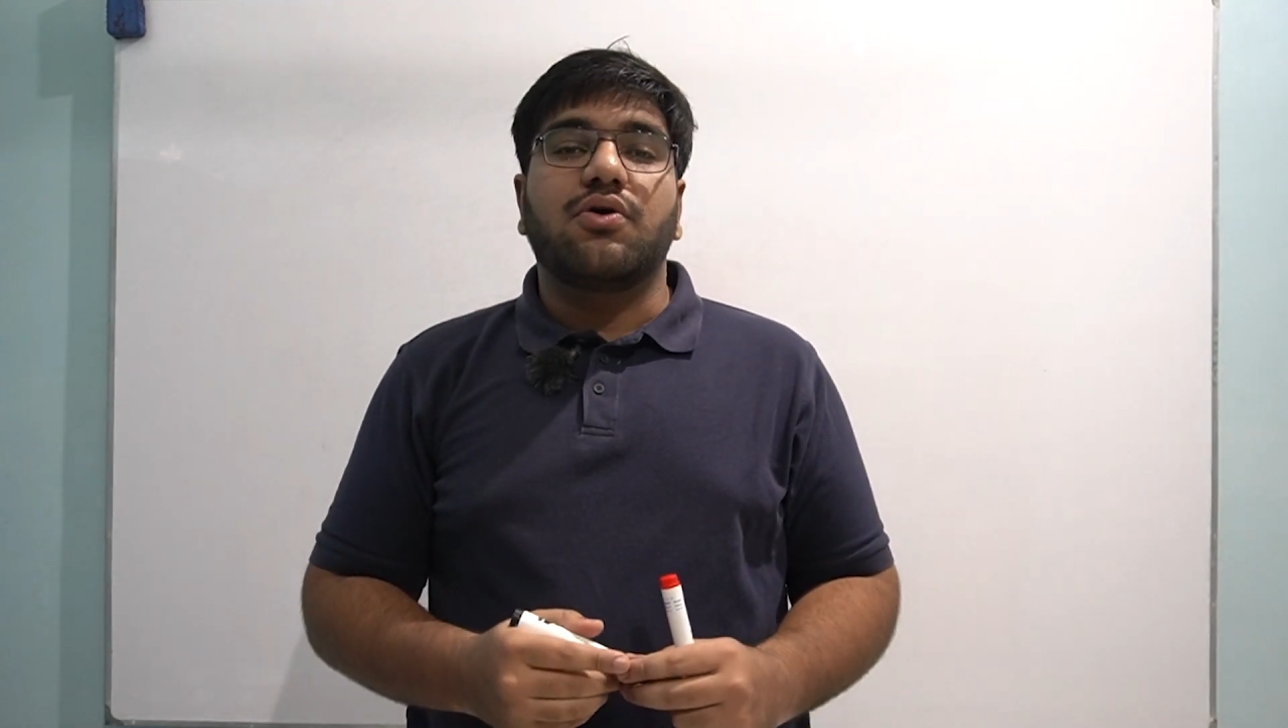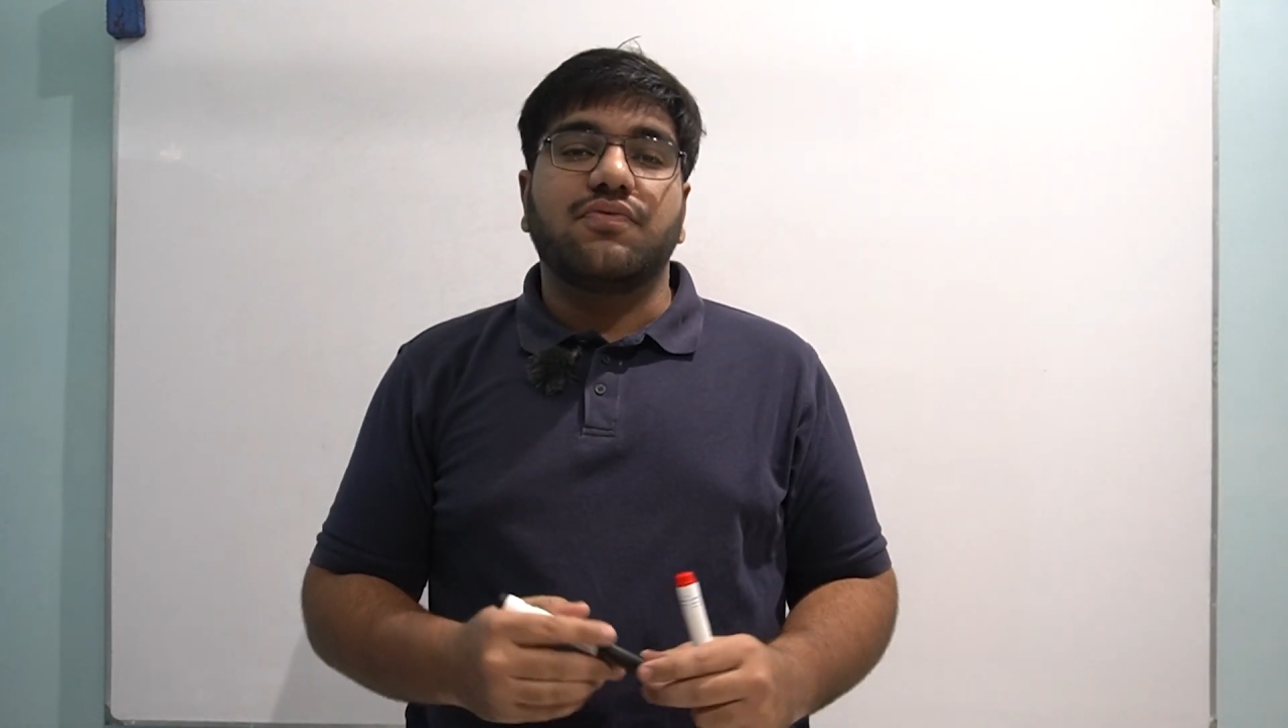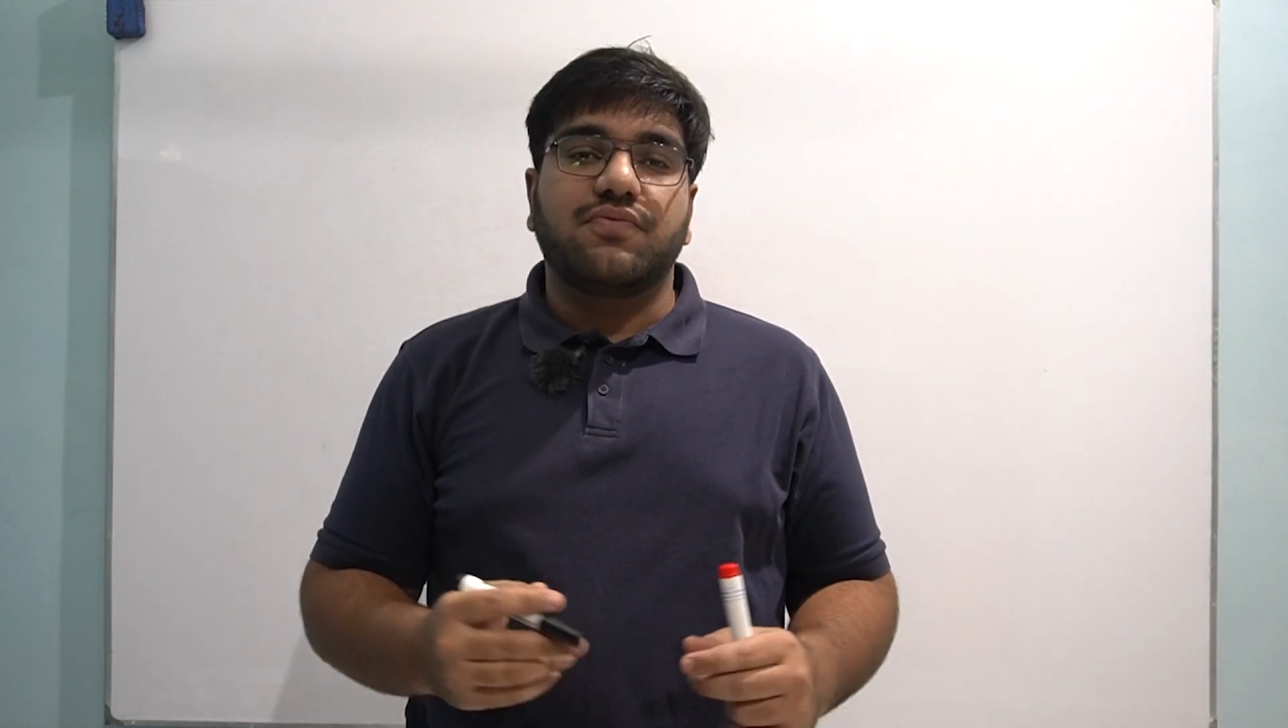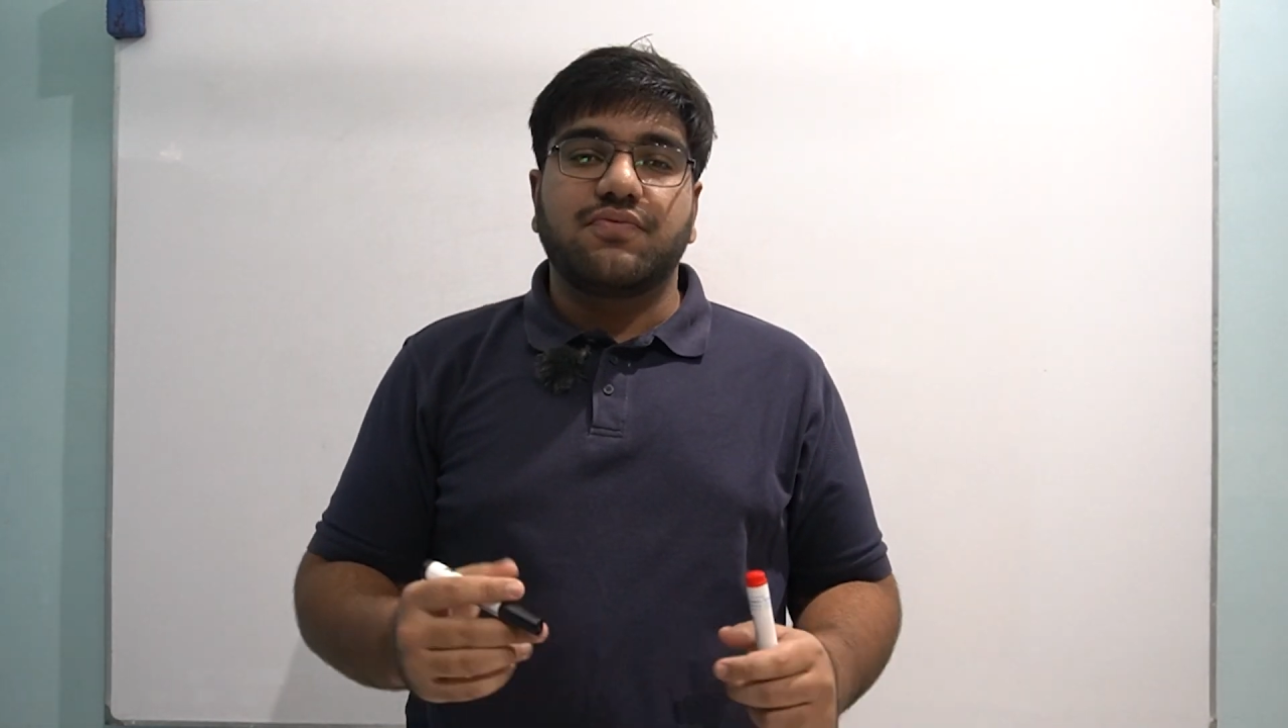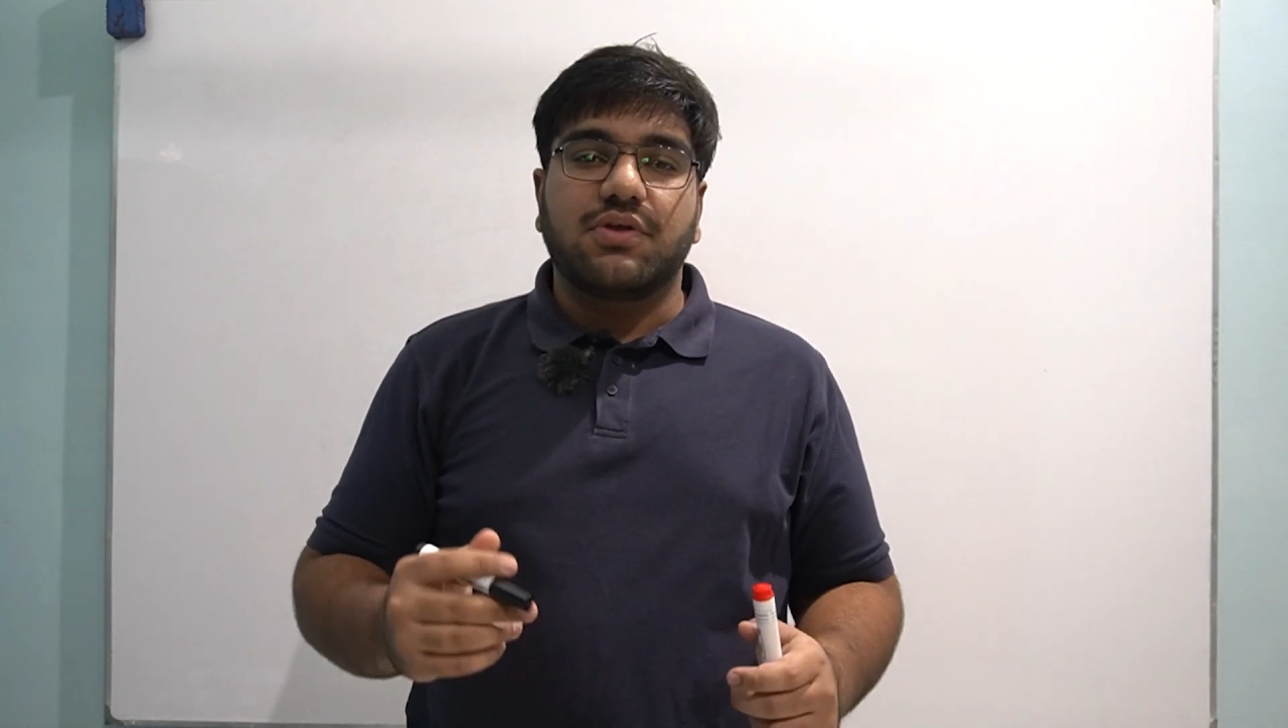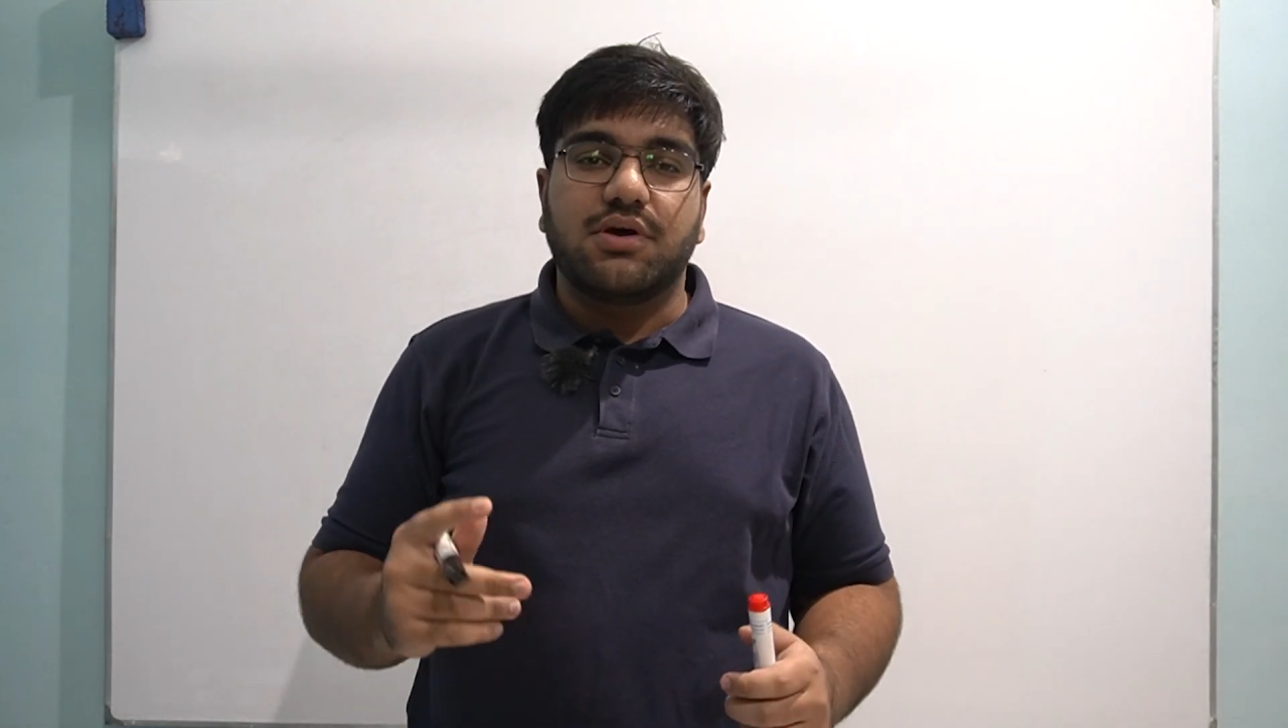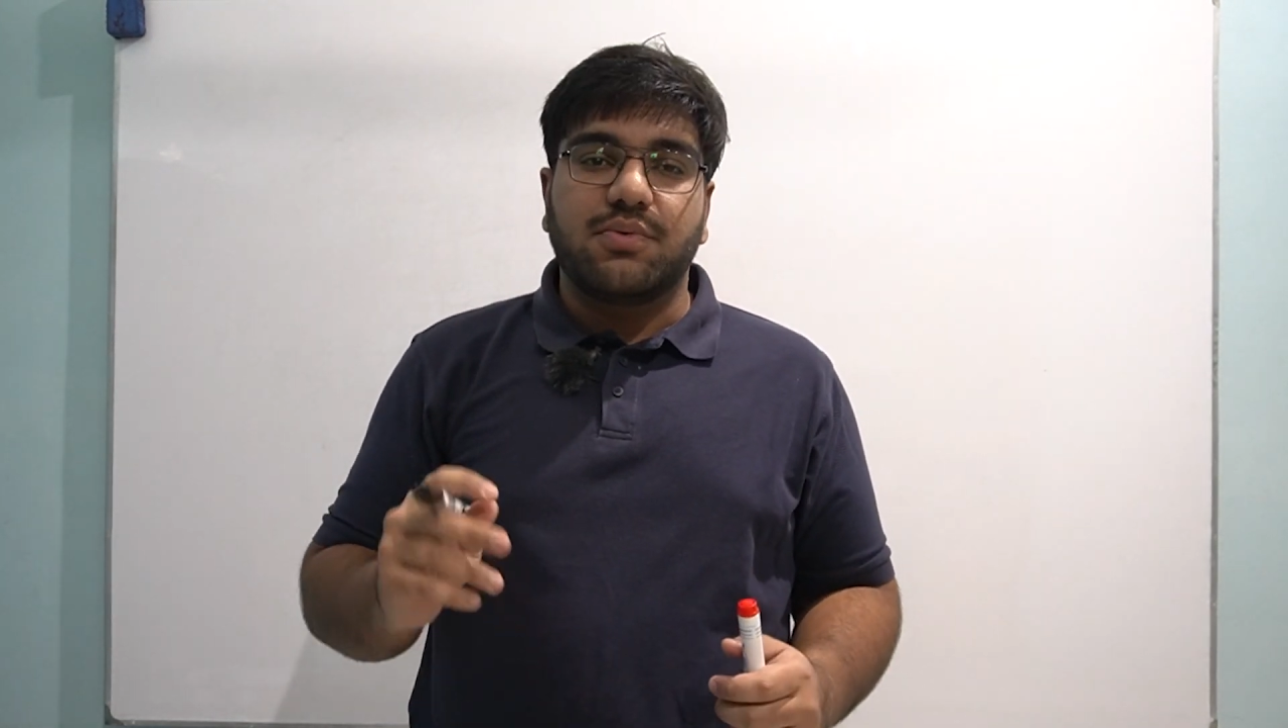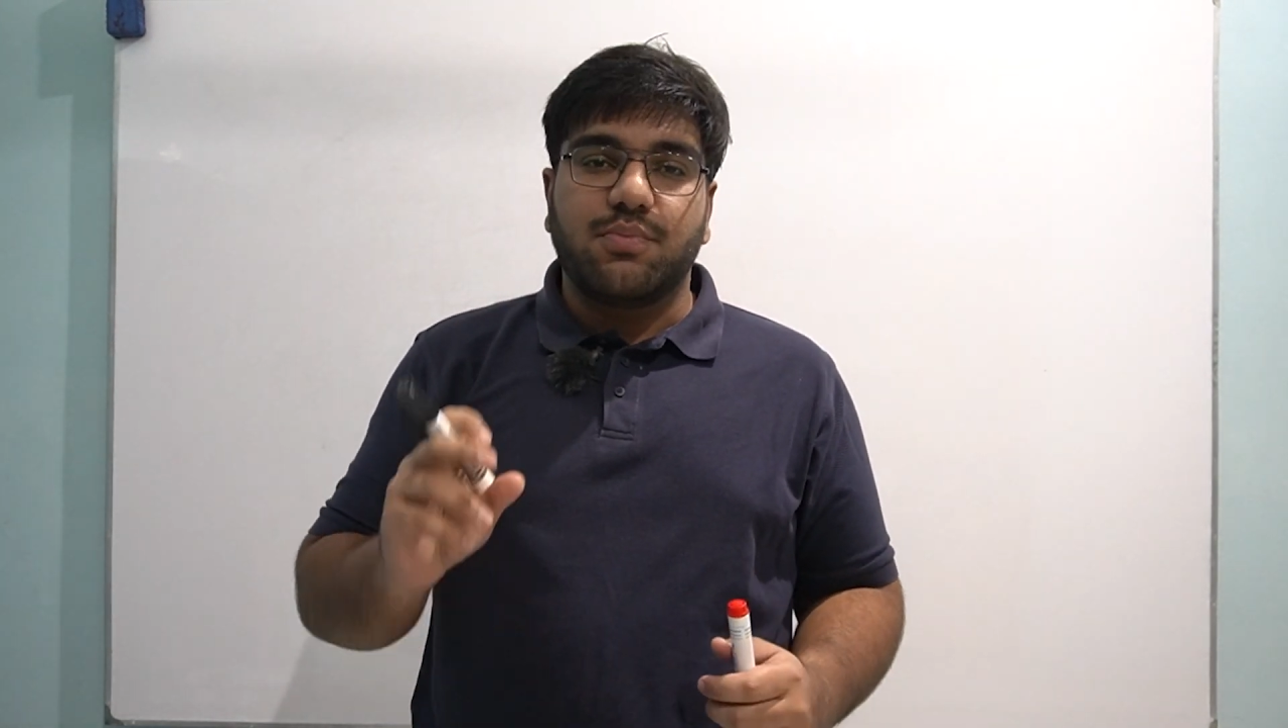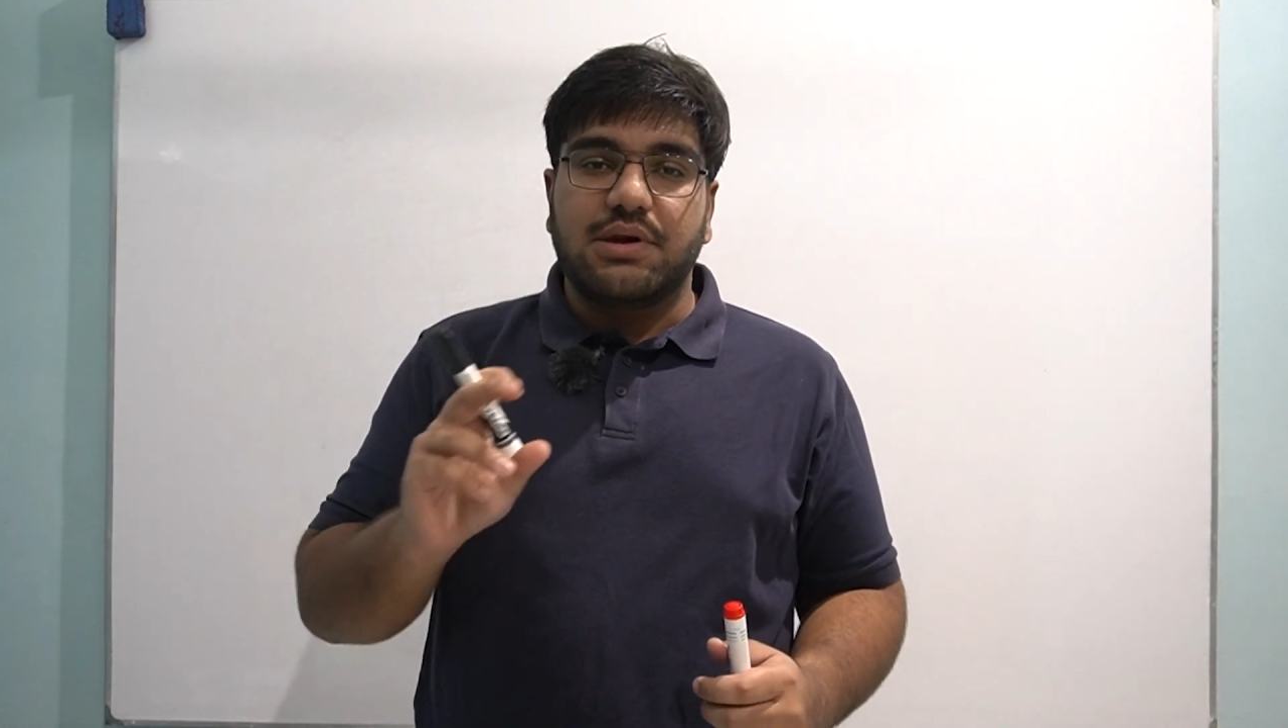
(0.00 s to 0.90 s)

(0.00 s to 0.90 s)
of the